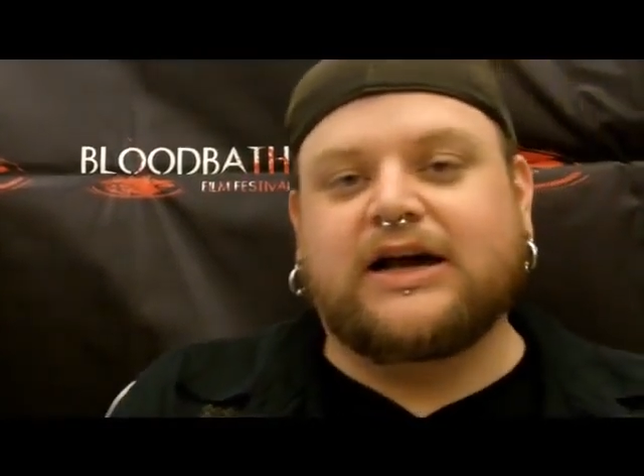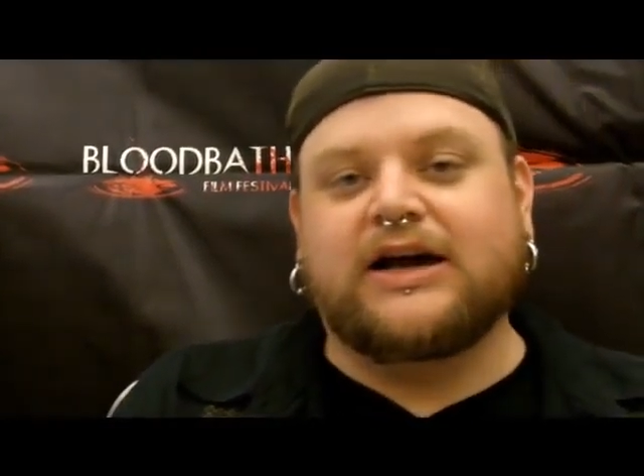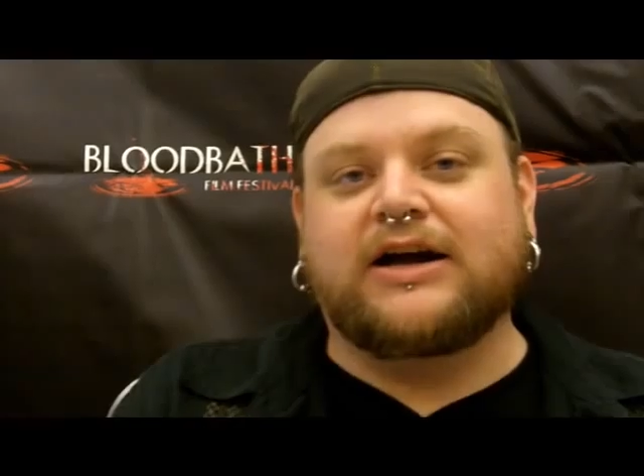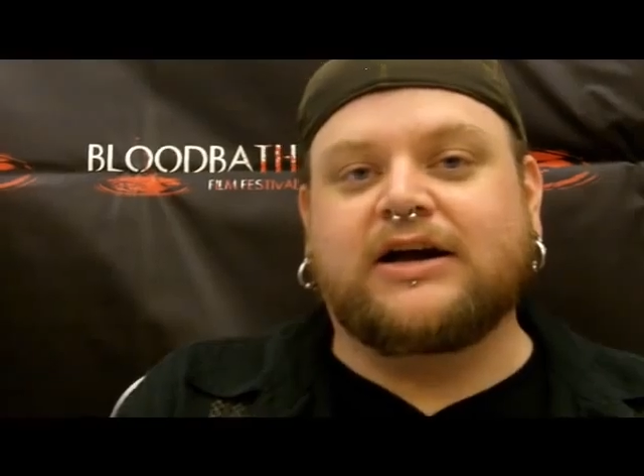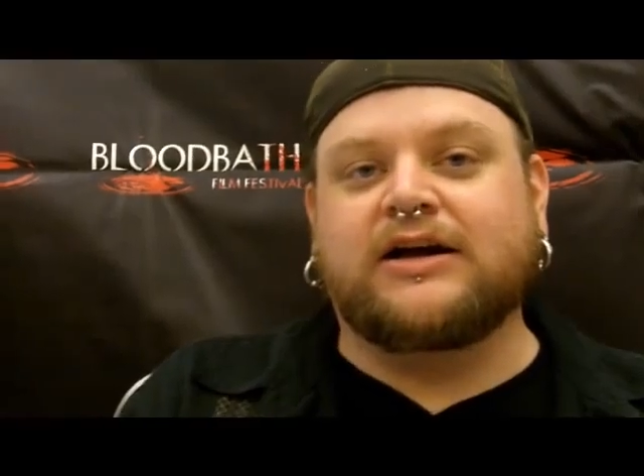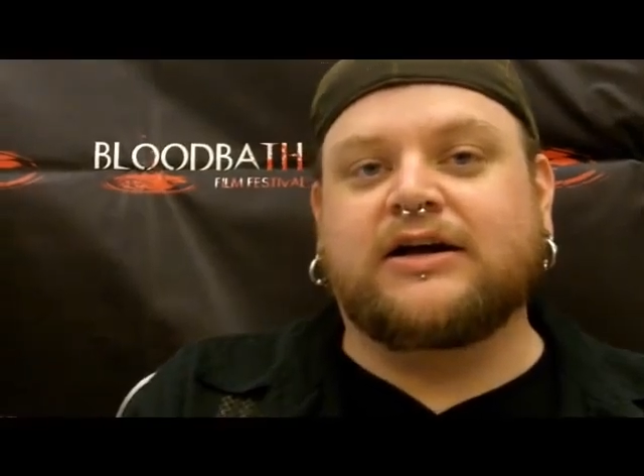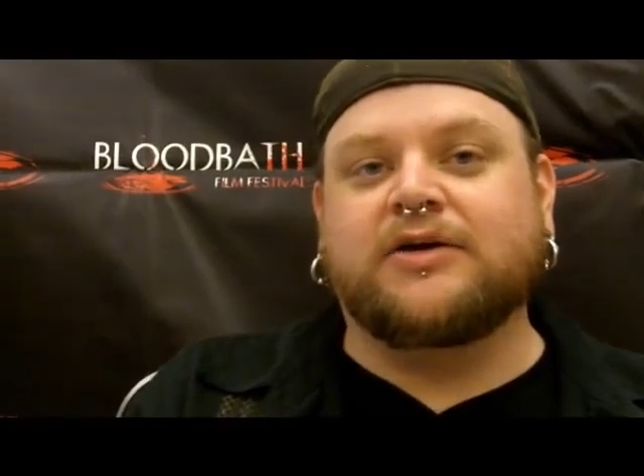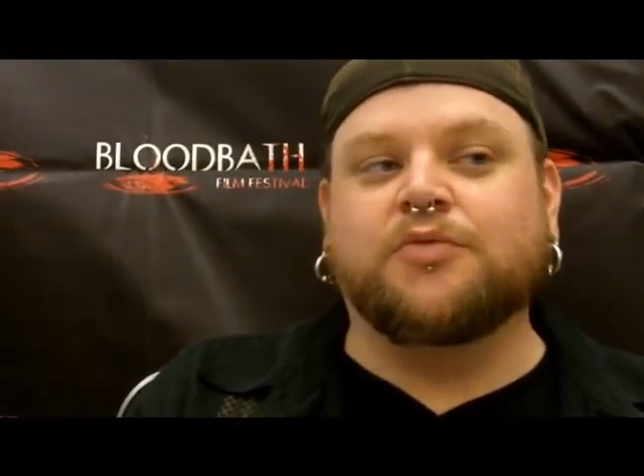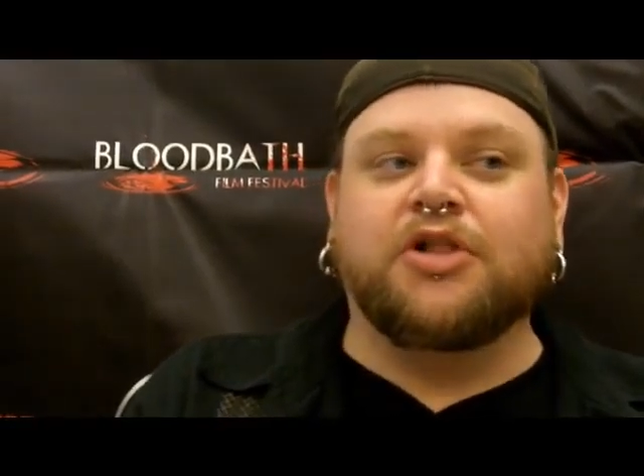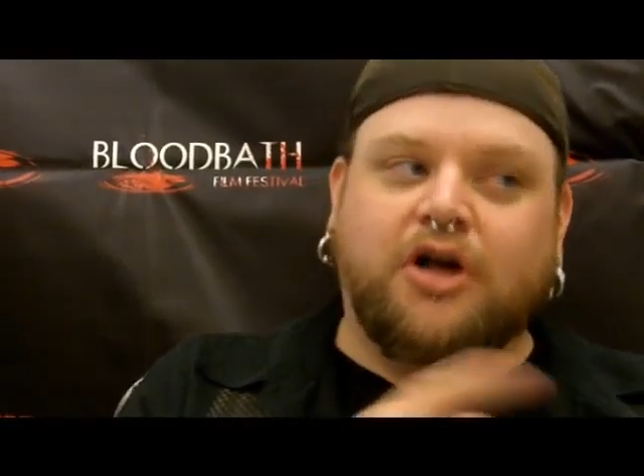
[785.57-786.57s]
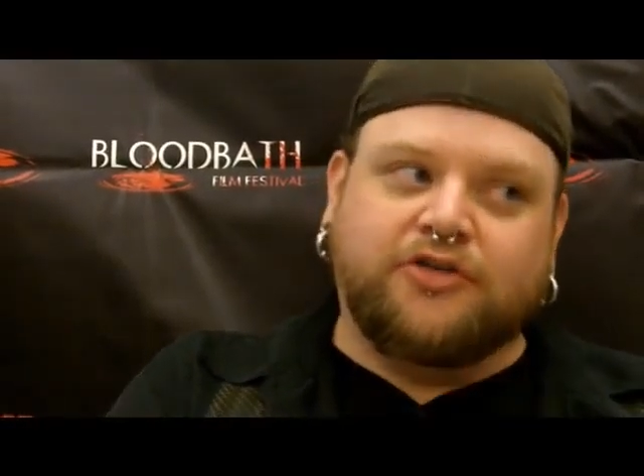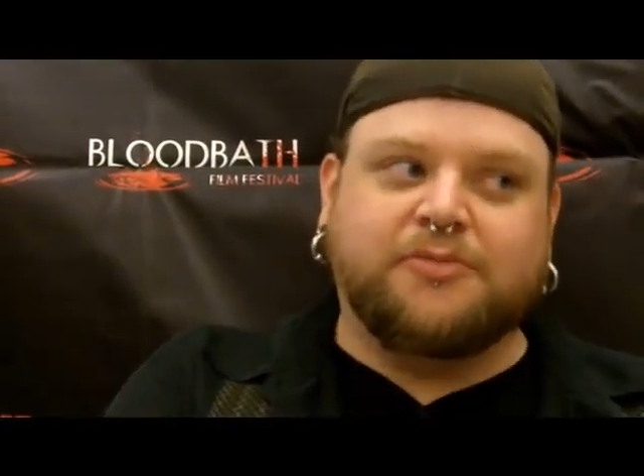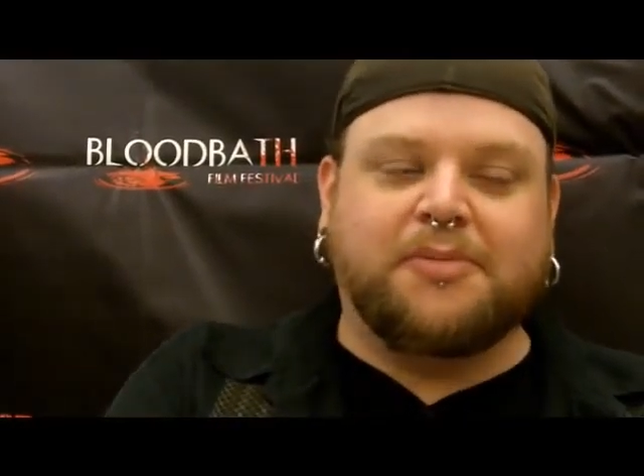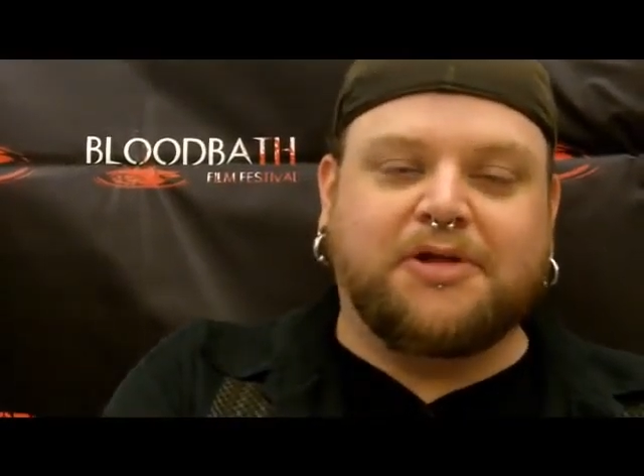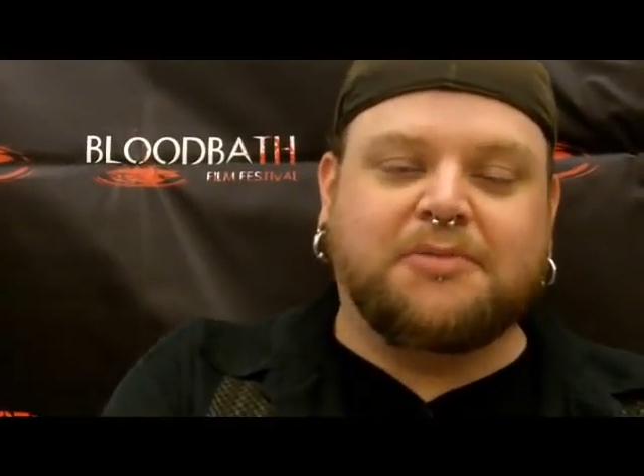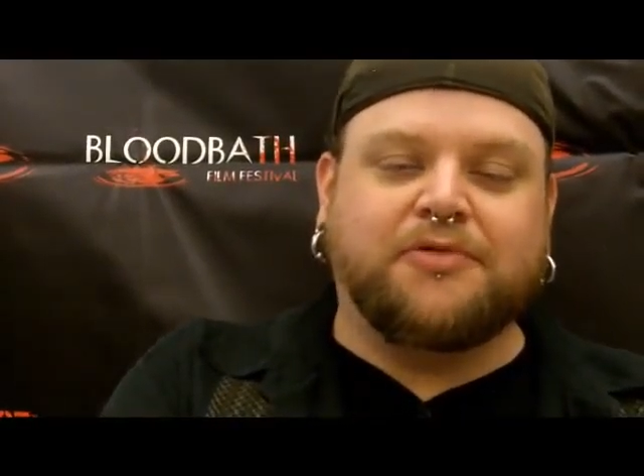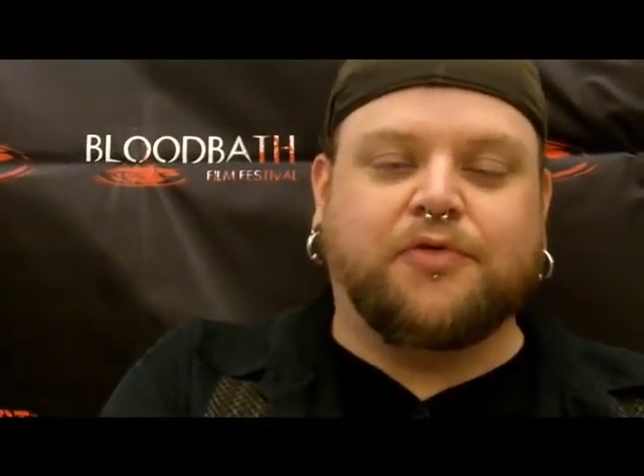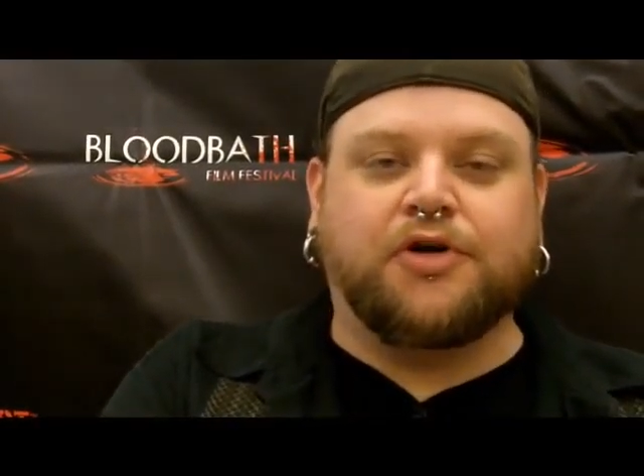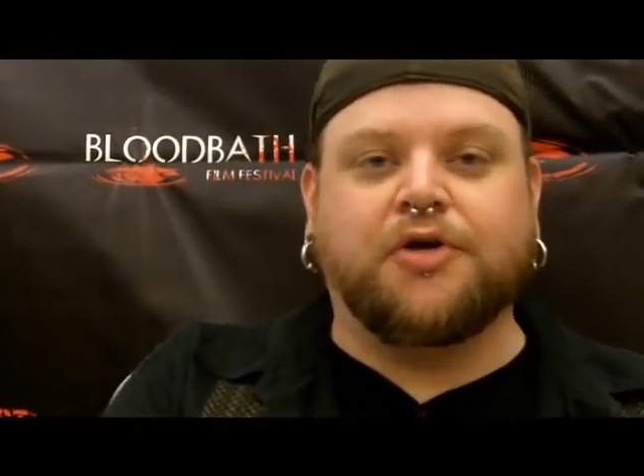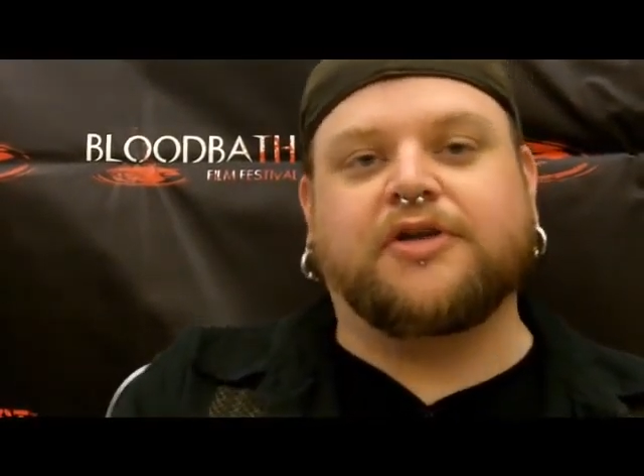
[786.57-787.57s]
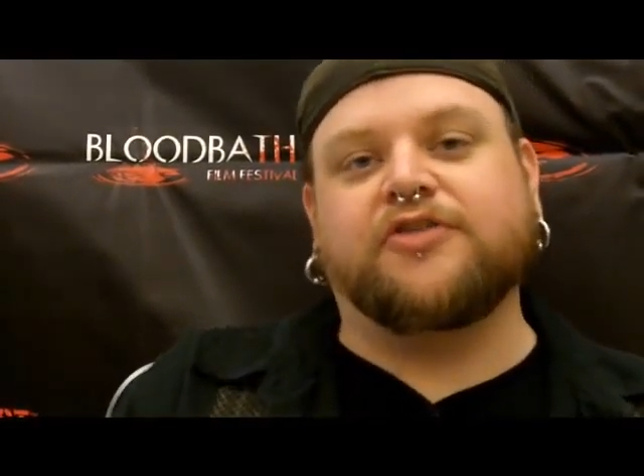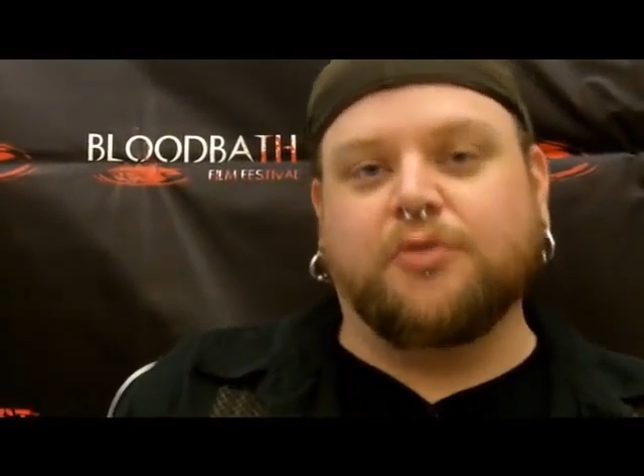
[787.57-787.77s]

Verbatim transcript: will also be playing before Cody.